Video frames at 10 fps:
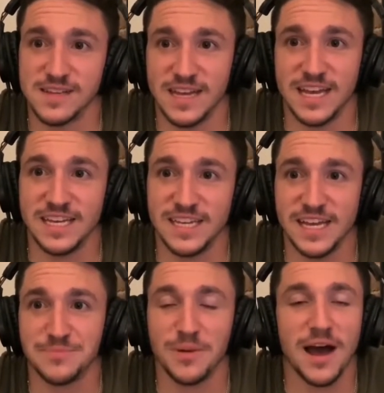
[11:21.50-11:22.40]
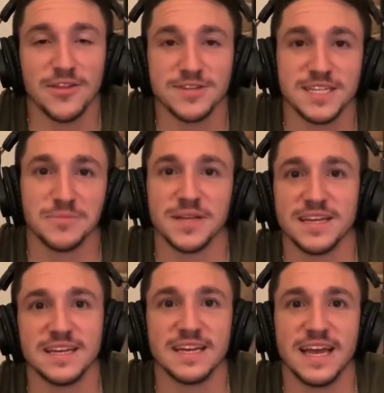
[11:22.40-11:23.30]
he it bothers him that
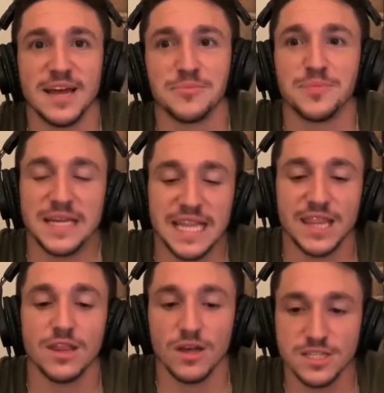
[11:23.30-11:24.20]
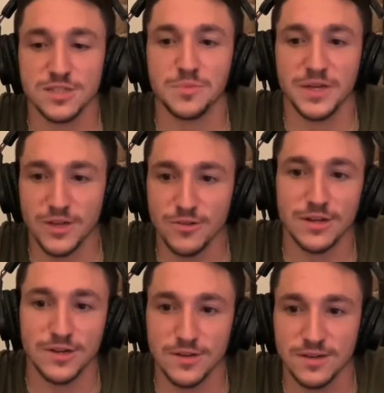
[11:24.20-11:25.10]
he can't be the
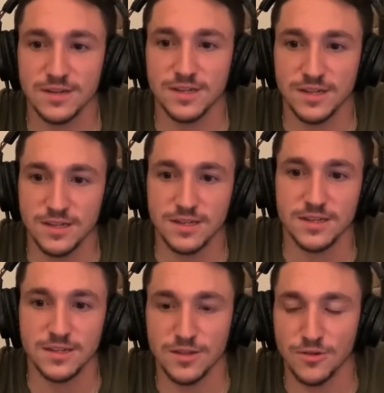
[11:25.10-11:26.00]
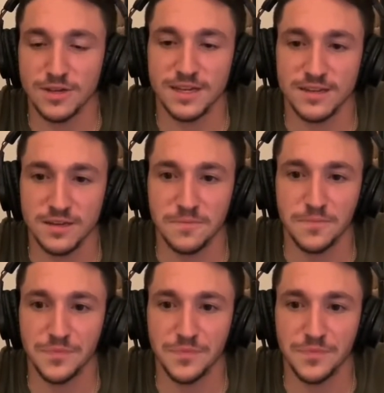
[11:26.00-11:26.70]
superior Loki.